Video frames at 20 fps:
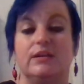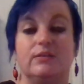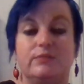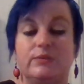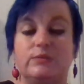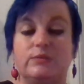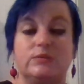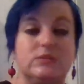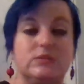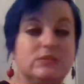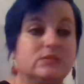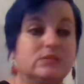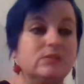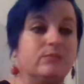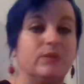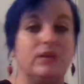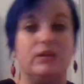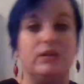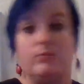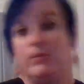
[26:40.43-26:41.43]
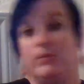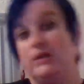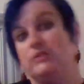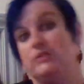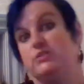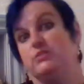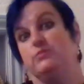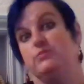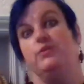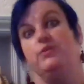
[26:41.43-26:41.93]
If you see somebody about
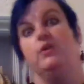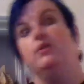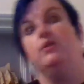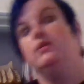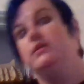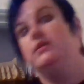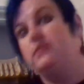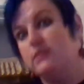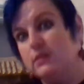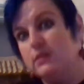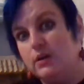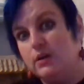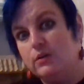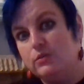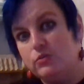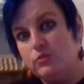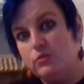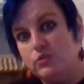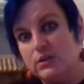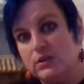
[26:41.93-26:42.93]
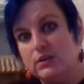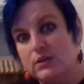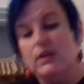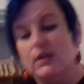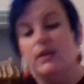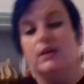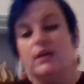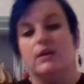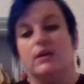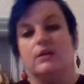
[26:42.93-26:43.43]
to fall into the ocean,
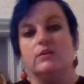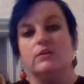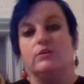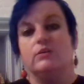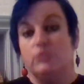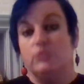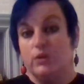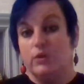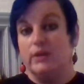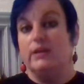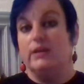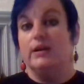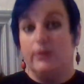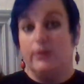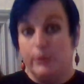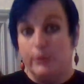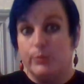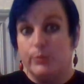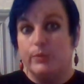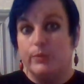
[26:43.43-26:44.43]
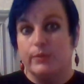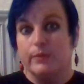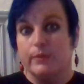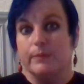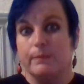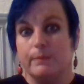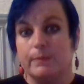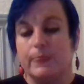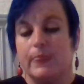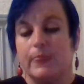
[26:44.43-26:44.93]
you try to help them.